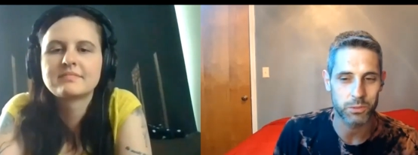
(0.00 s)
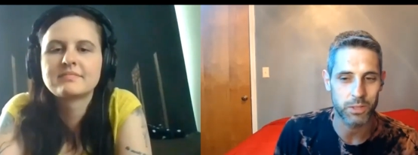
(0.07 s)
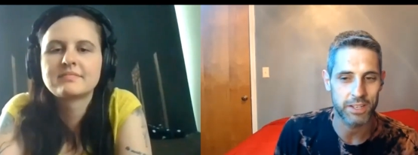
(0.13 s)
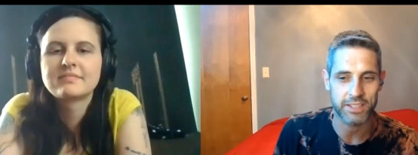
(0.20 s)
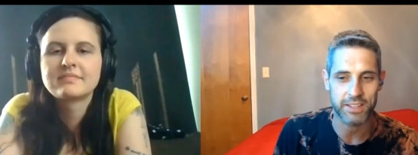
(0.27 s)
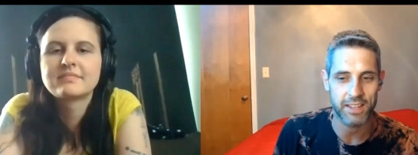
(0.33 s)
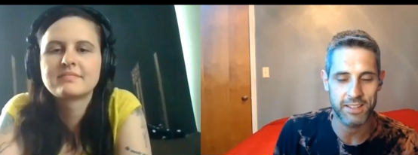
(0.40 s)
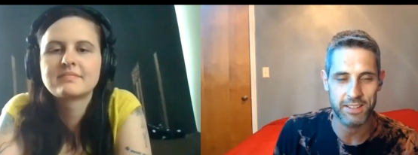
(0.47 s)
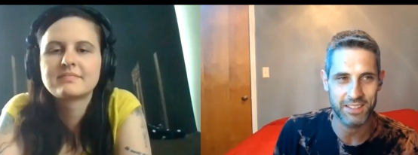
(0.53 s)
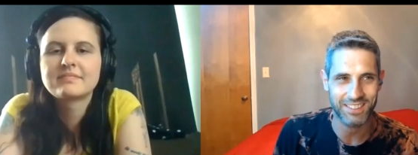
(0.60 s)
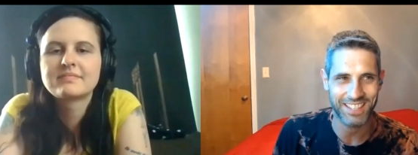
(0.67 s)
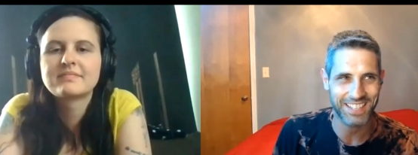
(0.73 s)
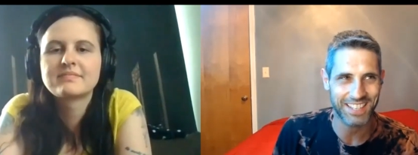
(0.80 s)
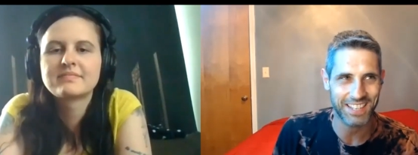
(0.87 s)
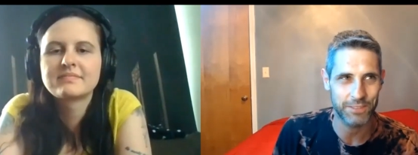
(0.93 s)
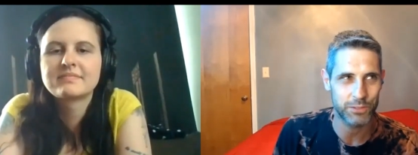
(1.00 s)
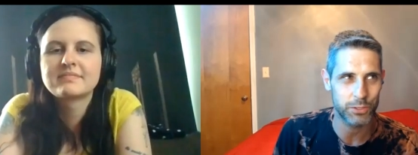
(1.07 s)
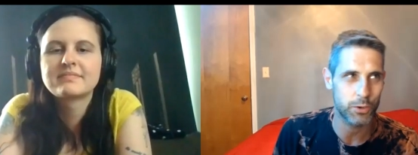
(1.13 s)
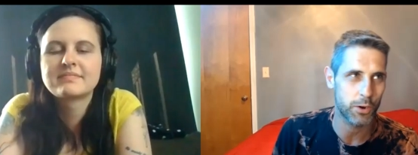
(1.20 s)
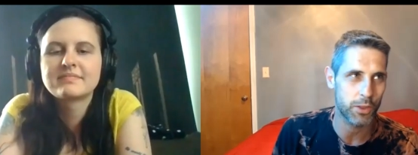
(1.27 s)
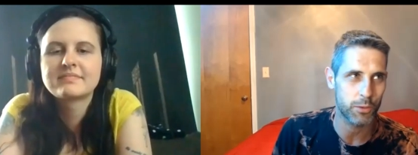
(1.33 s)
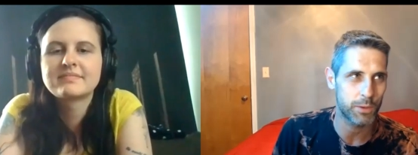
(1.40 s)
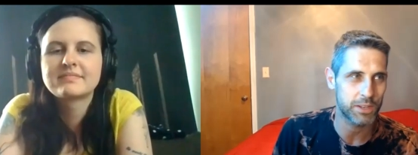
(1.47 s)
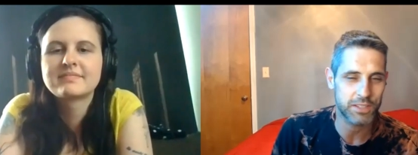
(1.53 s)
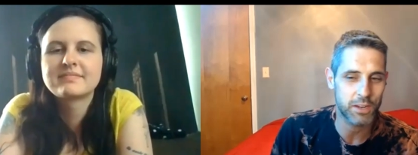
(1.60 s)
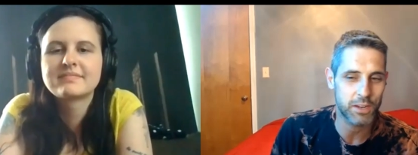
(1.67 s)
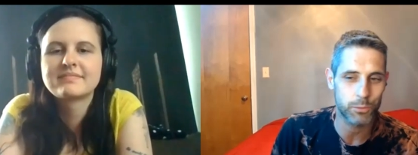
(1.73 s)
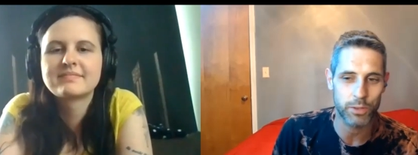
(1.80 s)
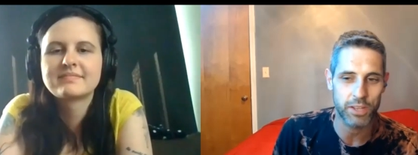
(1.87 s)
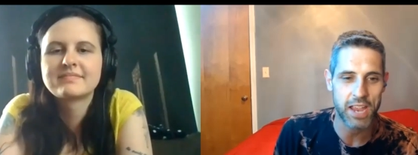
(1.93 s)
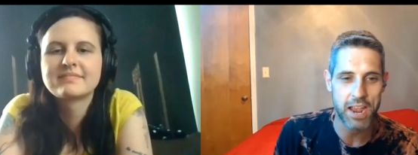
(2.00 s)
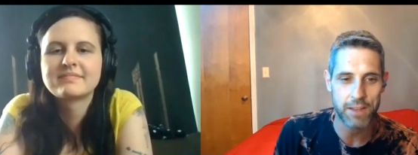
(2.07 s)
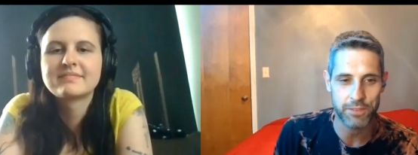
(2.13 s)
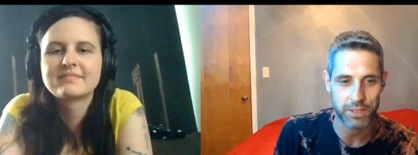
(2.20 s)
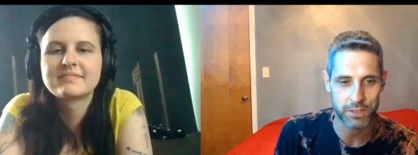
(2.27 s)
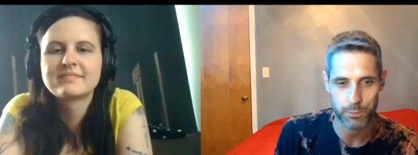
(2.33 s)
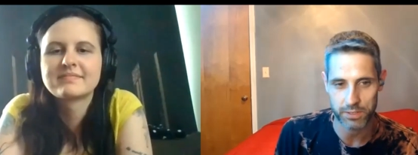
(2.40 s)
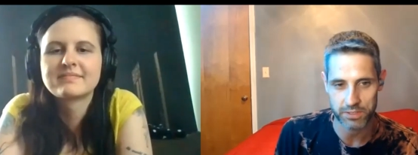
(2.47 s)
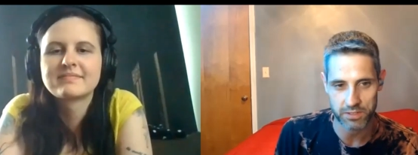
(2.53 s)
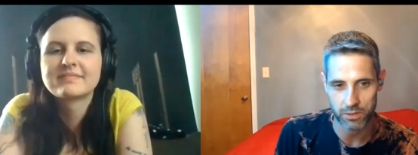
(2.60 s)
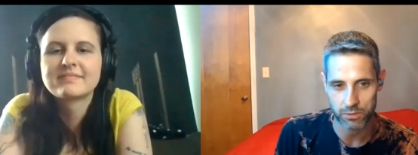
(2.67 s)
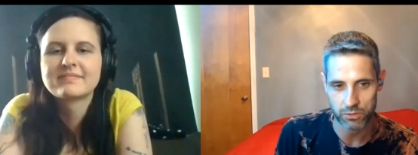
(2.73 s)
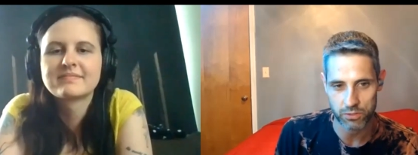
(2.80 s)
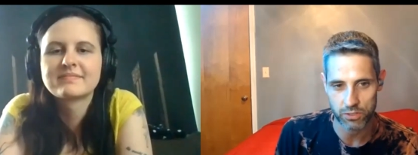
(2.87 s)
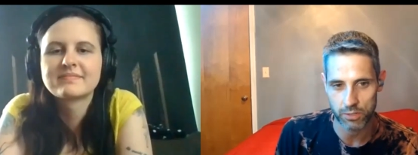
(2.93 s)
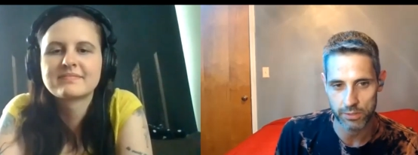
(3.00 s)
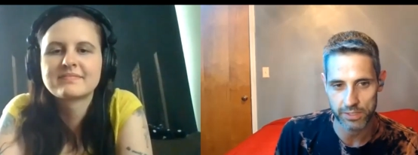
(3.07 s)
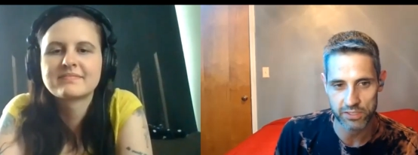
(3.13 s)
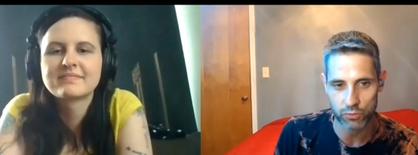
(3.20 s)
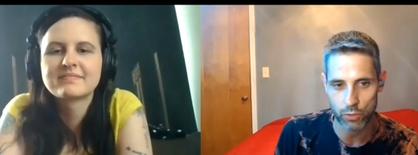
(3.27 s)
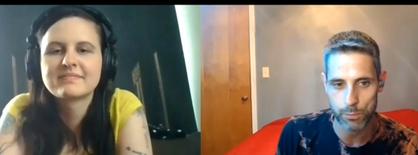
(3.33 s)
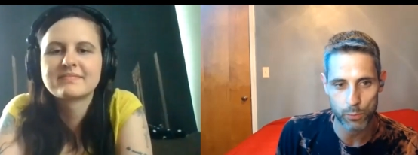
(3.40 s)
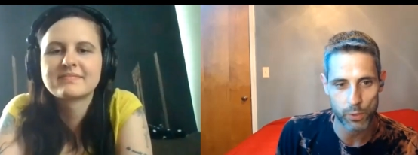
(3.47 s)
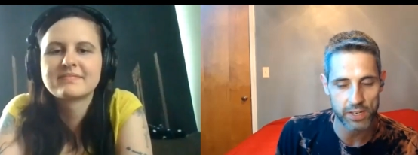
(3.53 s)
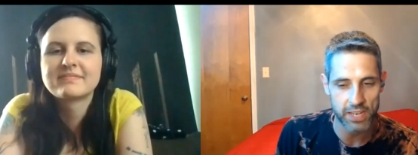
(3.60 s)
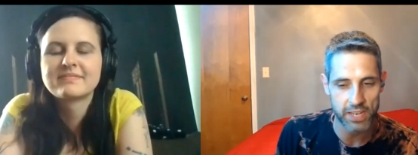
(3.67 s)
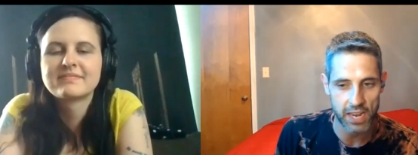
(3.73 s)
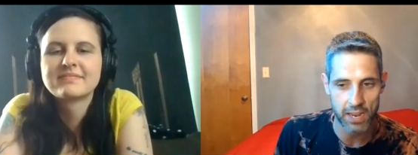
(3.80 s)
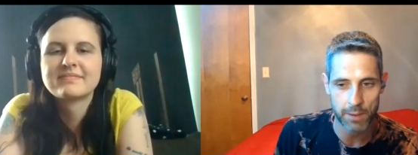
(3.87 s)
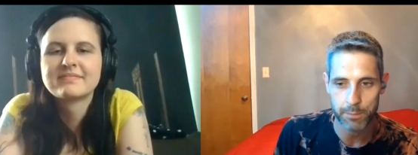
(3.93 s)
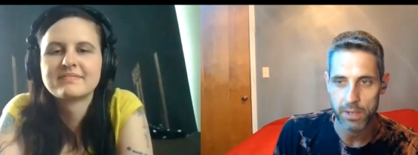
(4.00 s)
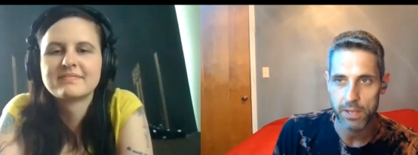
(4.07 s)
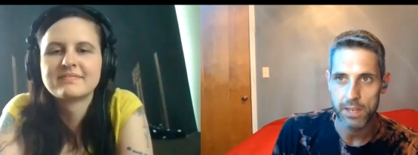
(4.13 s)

Speaker 1: Like, like if you go to the West, they don't really have that in the West Coast. You know, like Sleepaway Camp